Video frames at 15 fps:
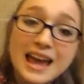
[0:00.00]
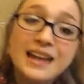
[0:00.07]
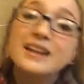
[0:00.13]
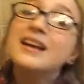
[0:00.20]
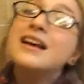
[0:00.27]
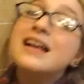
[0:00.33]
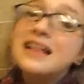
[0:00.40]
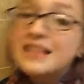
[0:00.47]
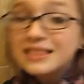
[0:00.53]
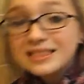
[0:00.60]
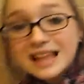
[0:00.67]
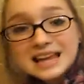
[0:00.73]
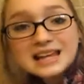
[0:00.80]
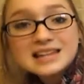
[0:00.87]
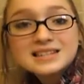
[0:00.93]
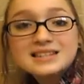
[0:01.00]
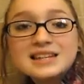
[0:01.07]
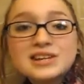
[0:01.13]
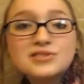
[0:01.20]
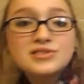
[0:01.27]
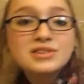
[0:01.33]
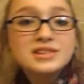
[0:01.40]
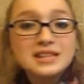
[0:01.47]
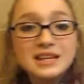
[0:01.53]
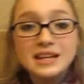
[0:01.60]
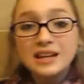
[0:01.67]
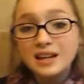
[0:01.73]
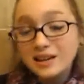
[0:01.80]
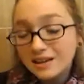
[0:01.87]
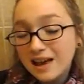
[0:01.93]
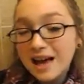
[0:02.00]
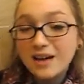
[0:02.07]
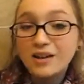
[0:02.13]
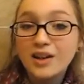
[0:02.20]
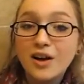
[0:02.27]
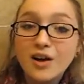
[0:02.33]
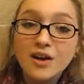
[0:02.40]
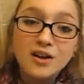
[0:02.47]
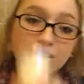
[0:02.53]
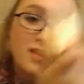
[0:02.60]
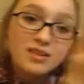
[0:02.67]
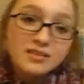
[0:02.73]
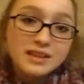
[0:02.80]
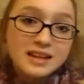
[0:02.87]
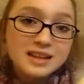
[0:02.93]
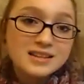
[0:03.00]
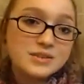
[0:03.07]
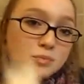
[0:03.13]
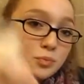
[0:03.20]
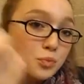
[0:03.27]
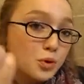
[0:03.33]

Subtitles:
and like a citrusy alcoholness.